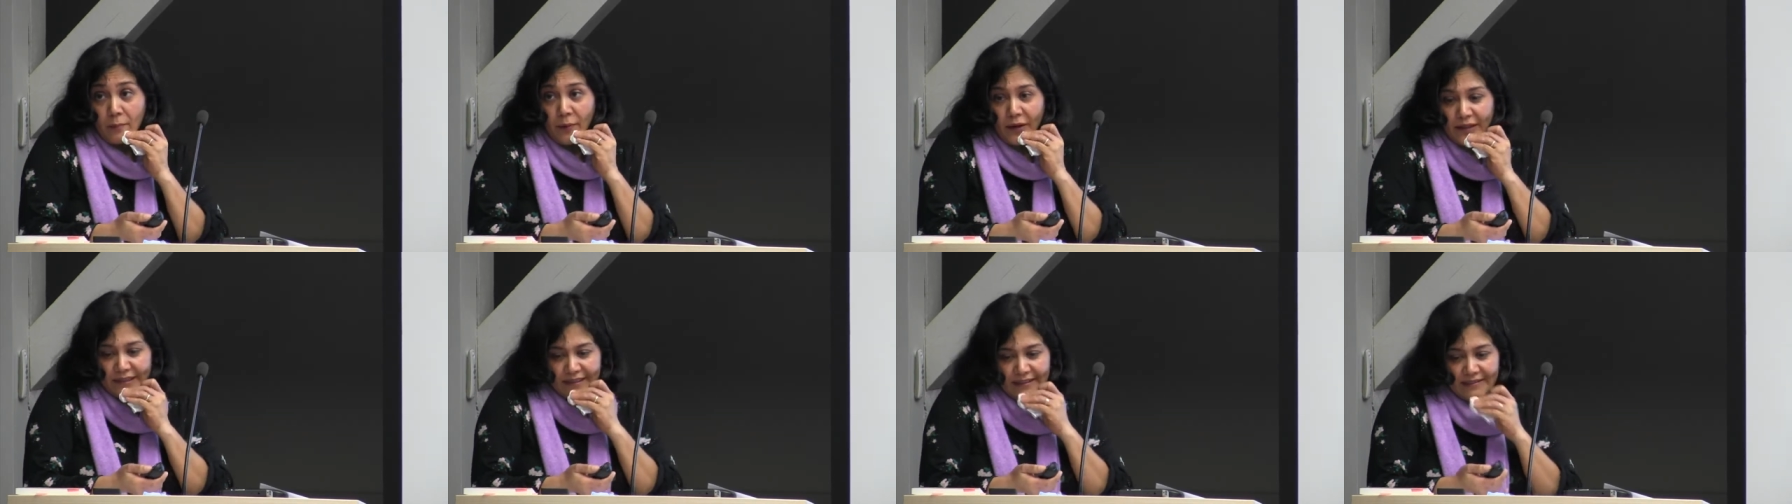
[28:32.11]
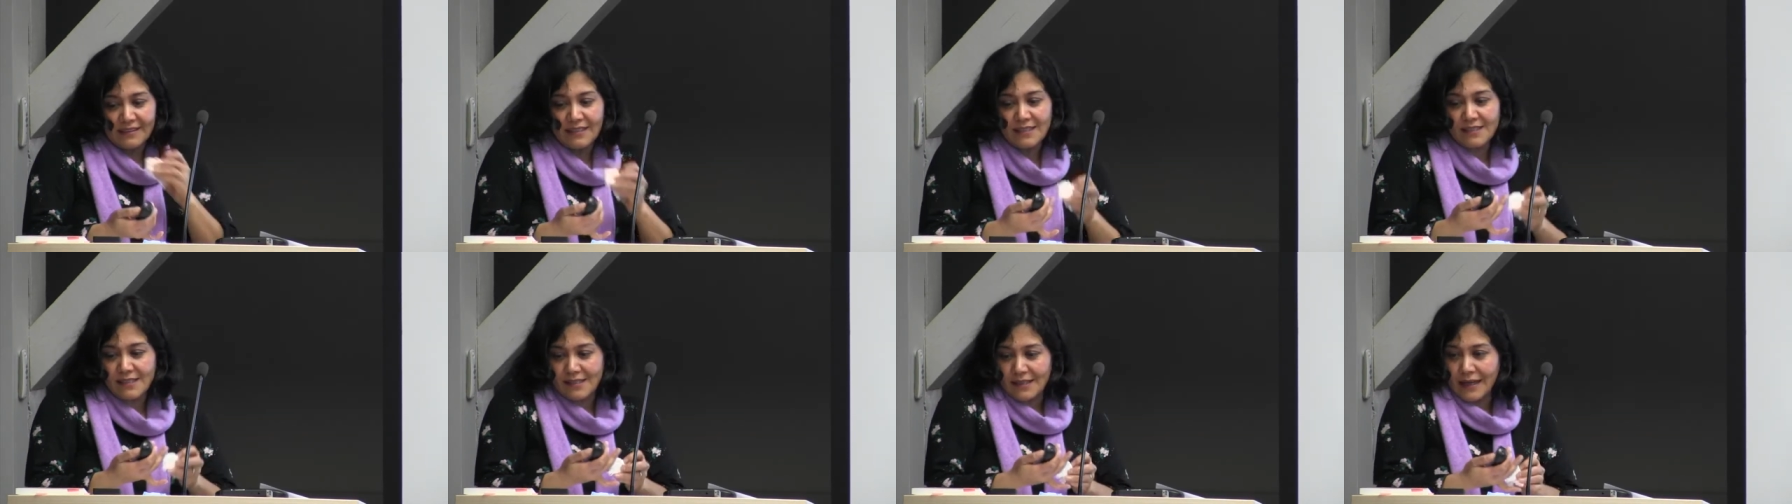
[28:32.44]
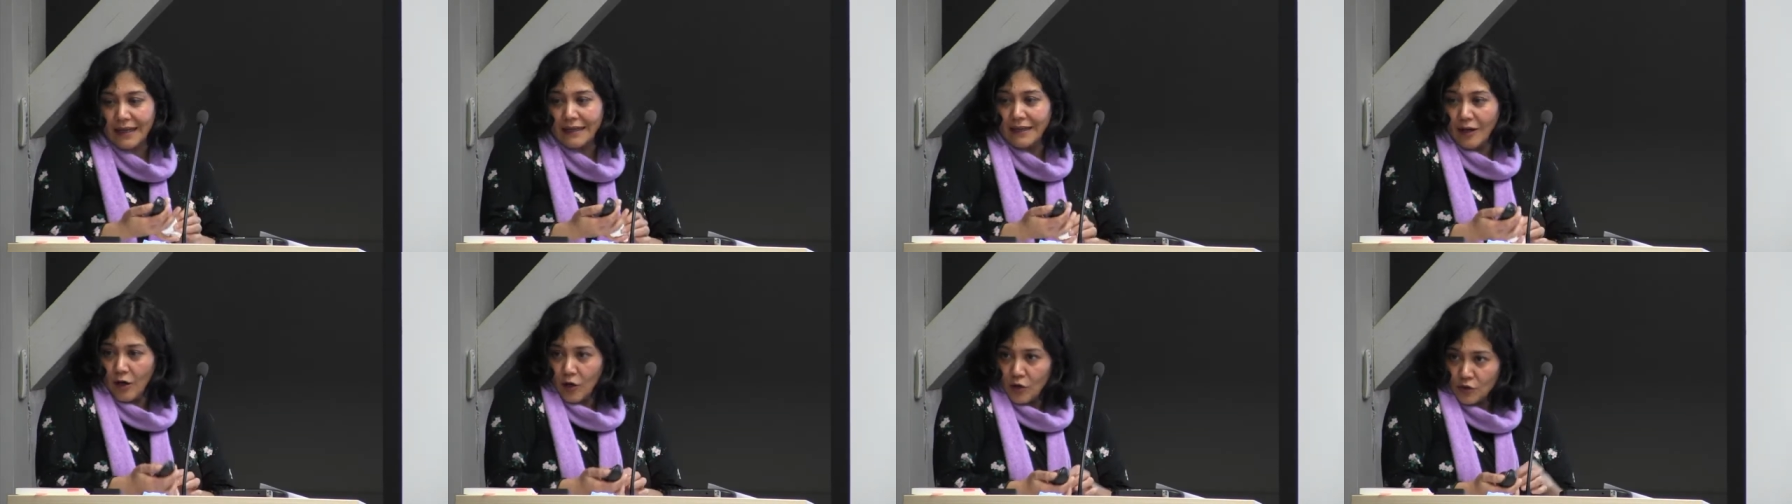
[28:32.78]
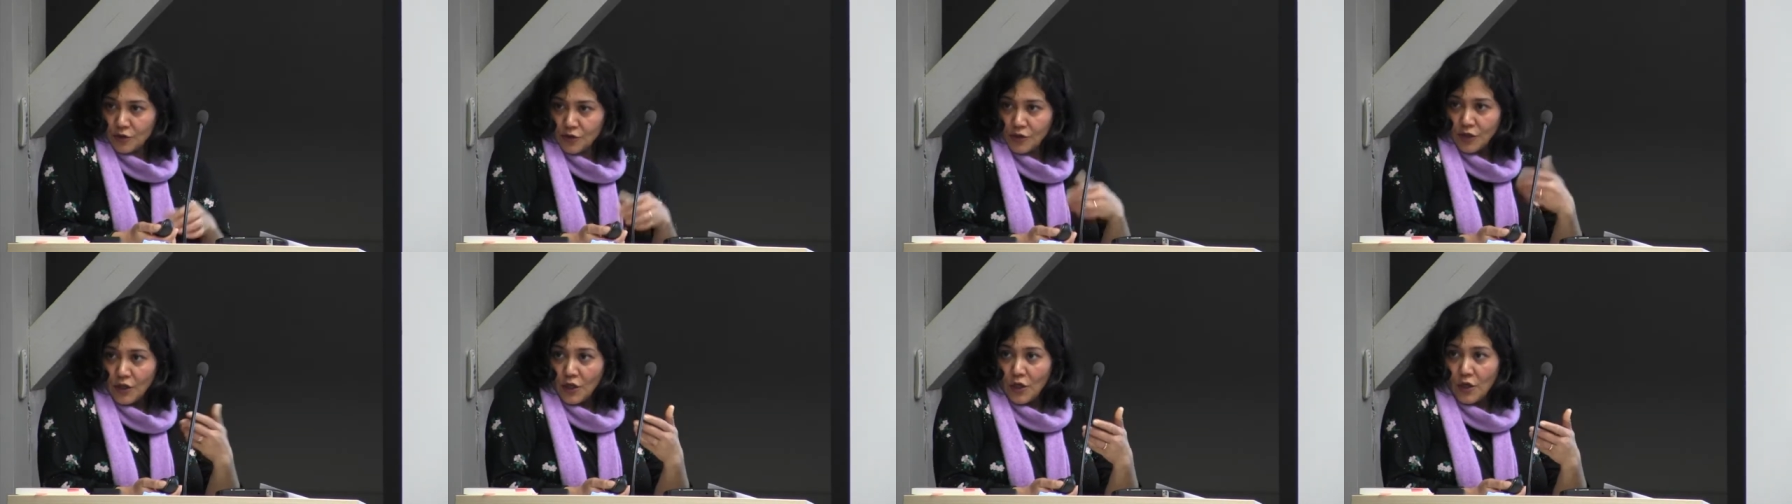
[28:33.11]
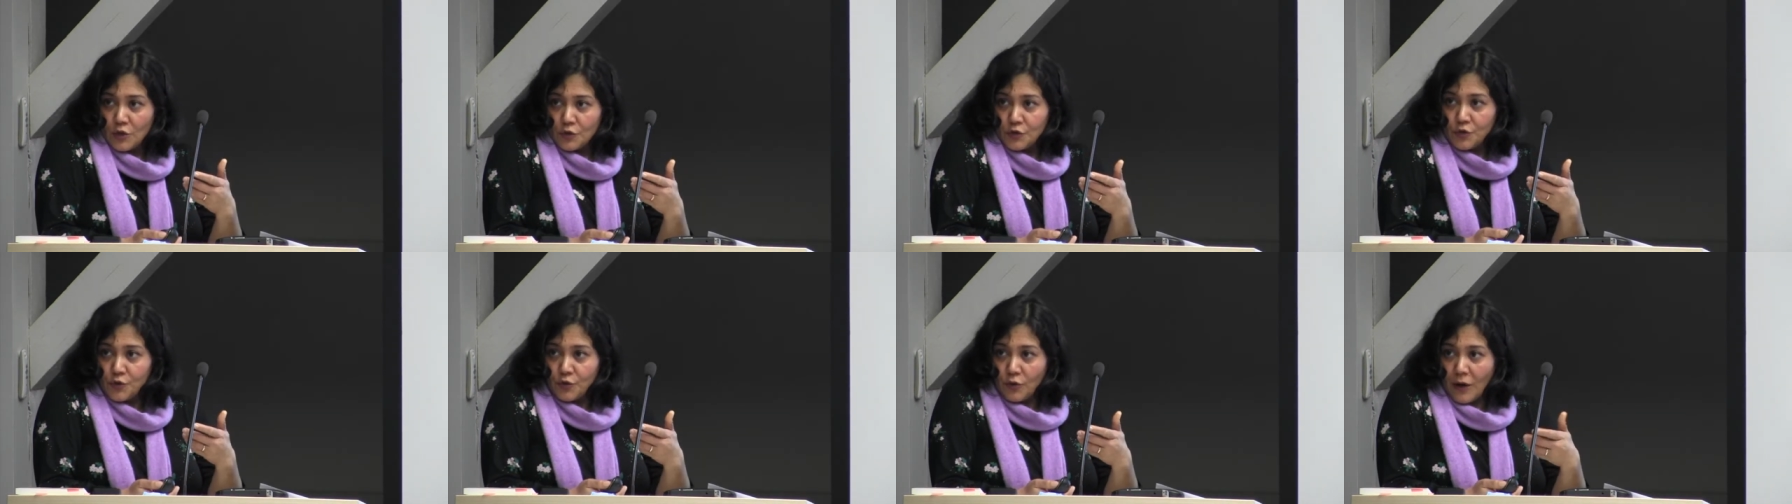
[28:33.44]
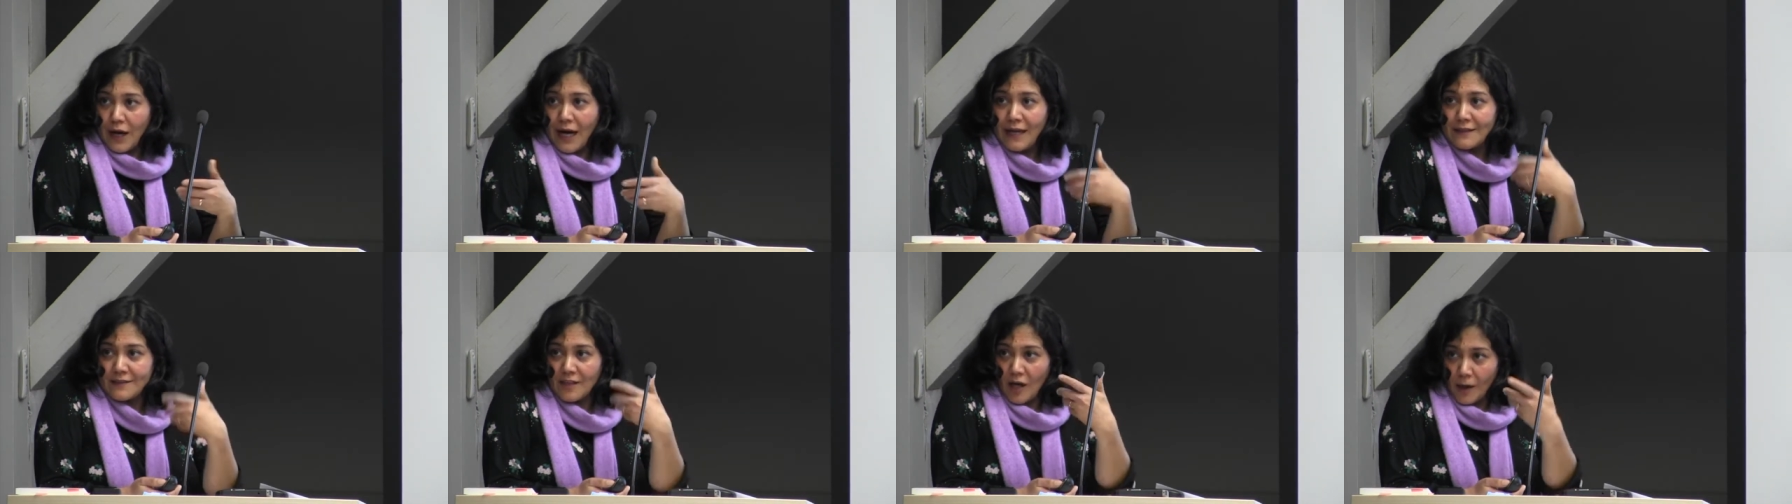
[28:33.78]
but it is allowed
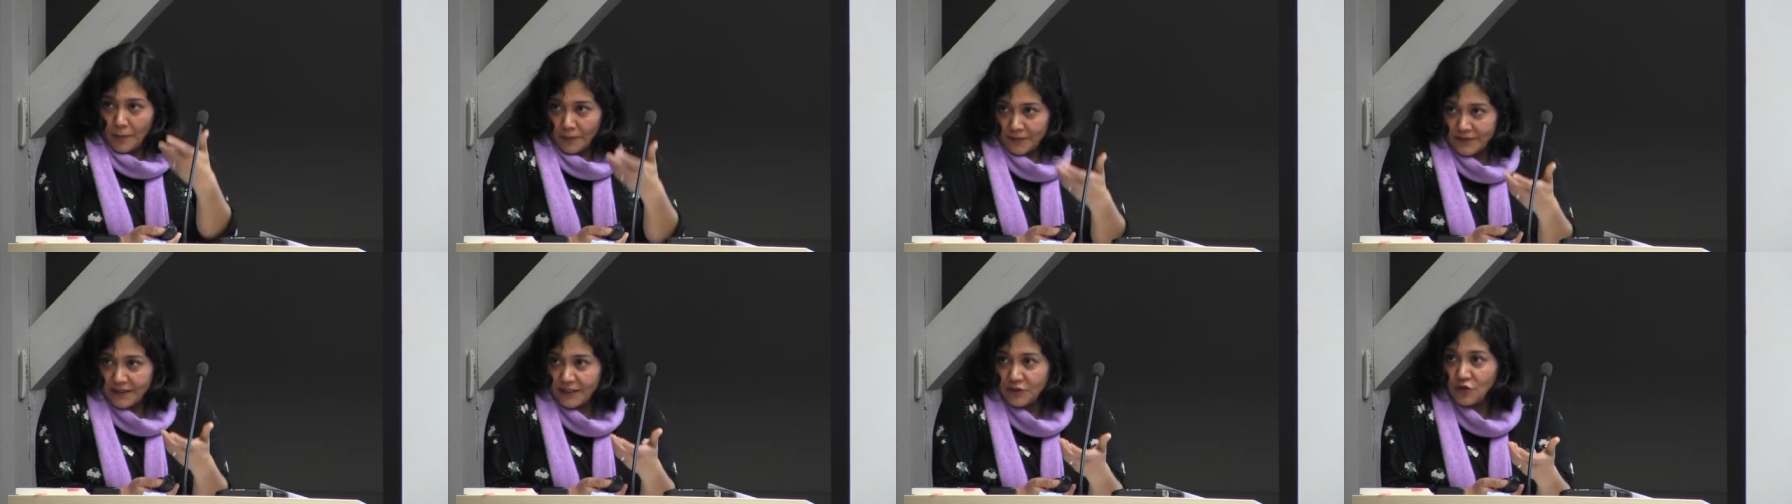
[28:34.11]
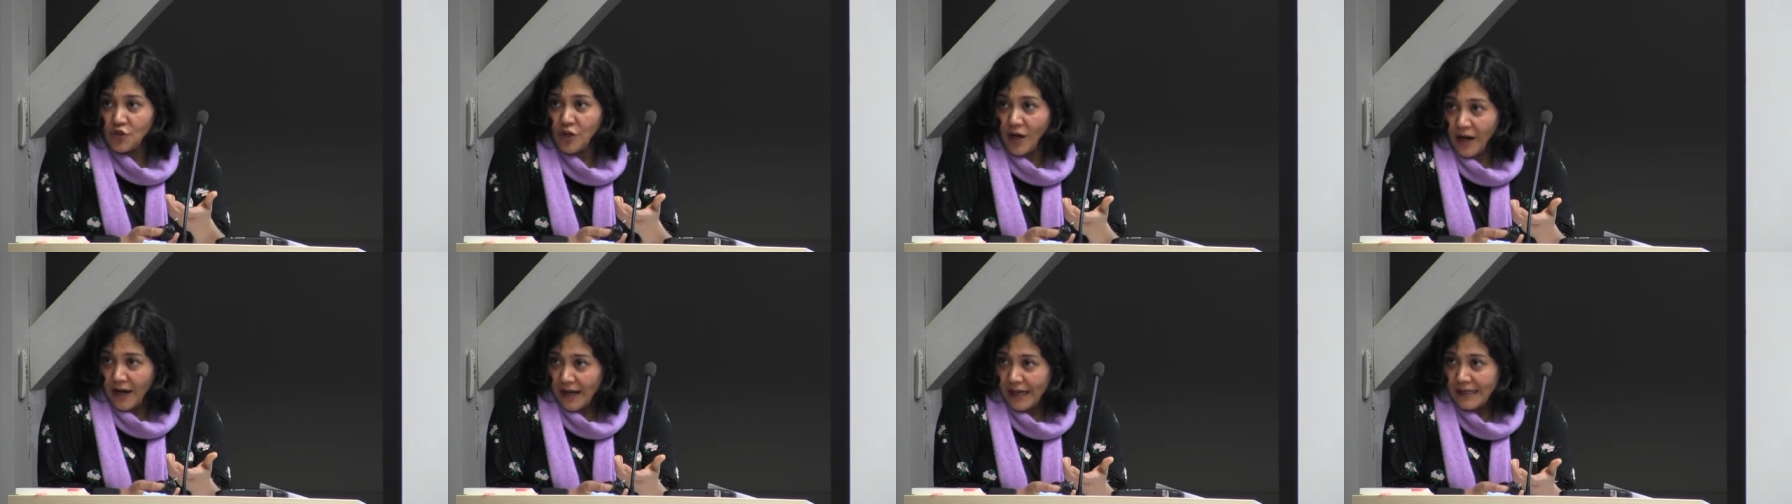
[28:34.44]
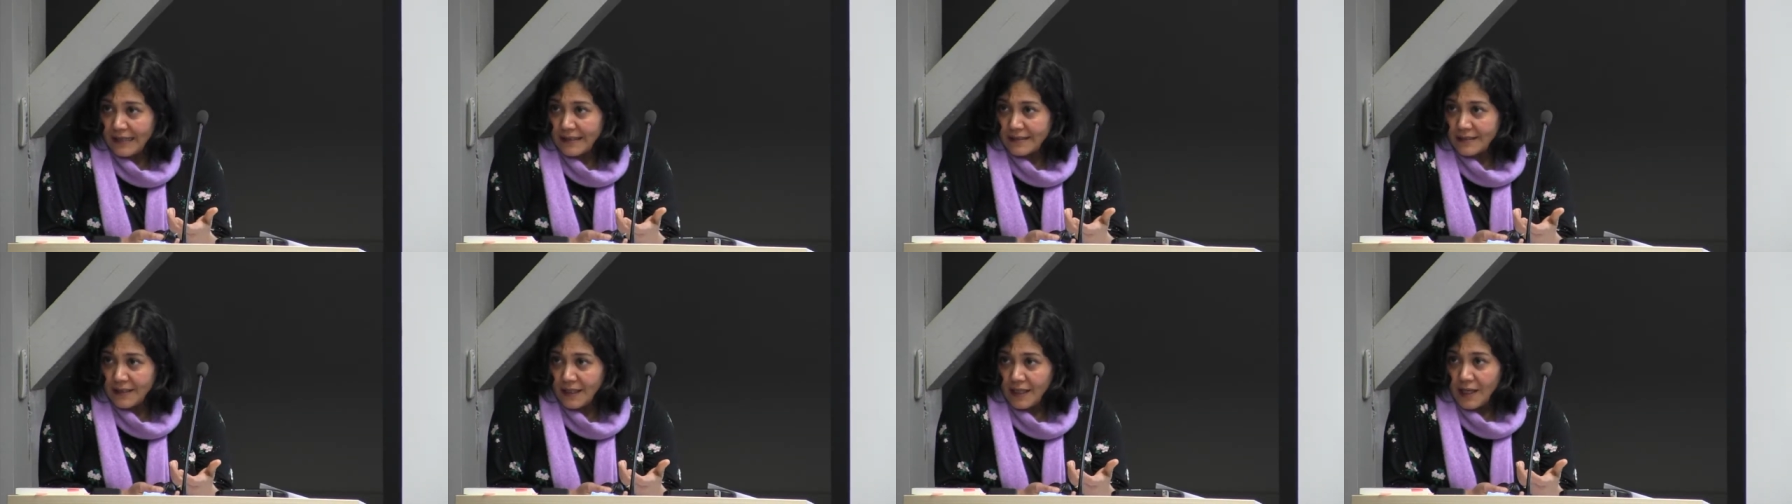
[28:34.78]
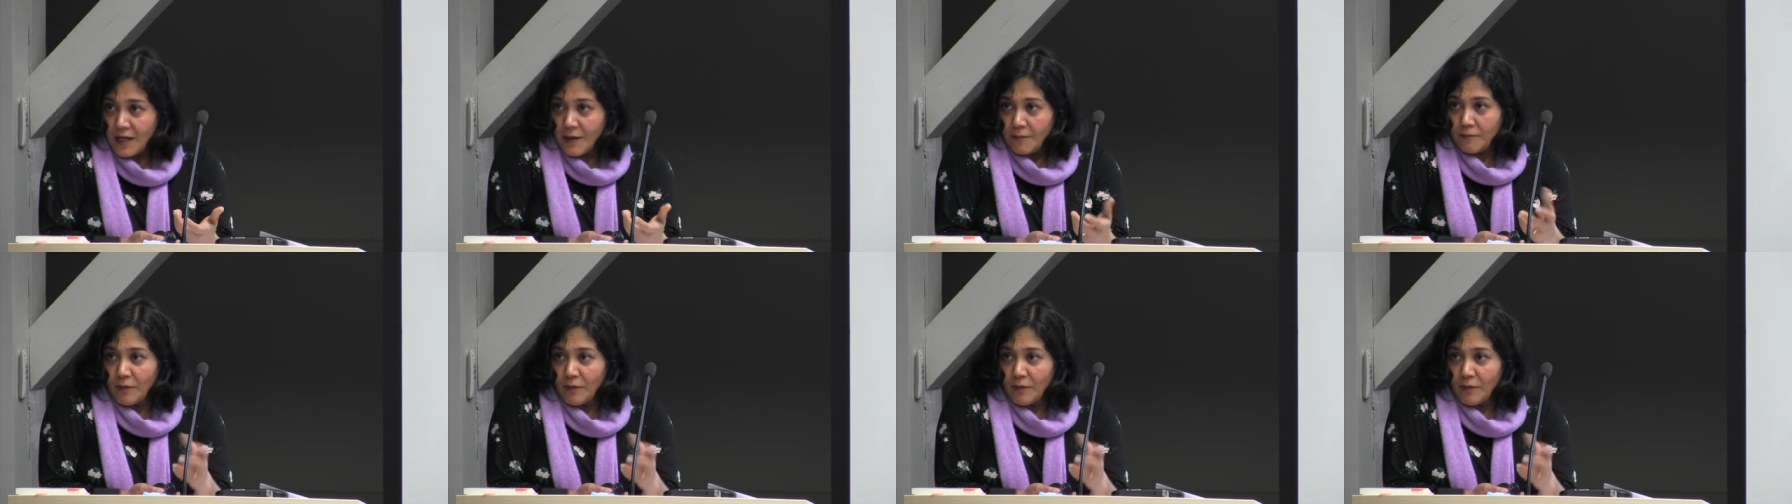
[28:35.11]
to adopt the child,